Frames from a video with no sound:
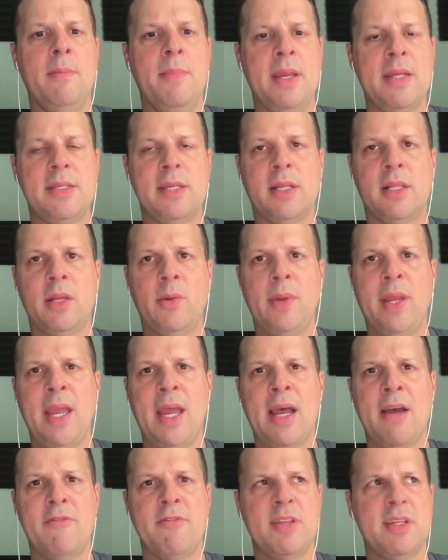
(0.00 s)
Basically, we
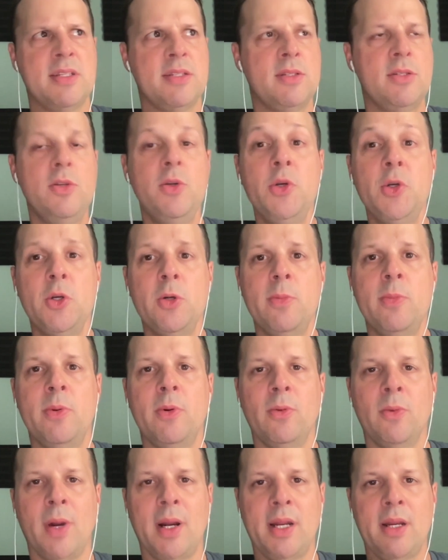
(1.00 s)
have this tube
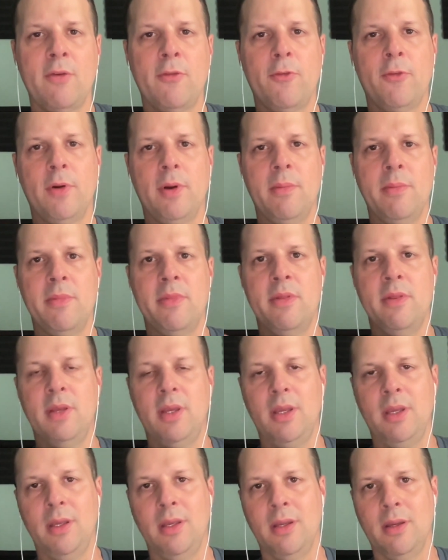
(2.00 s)
running from
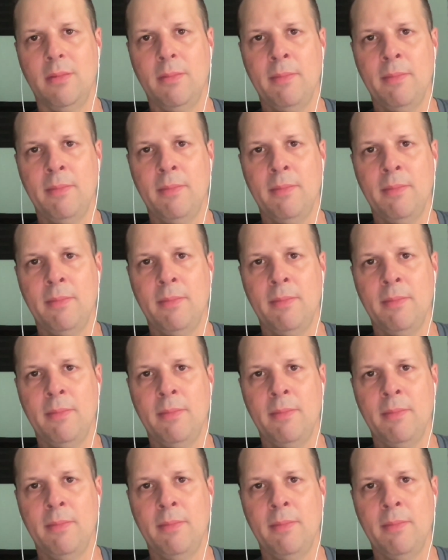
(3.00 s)
the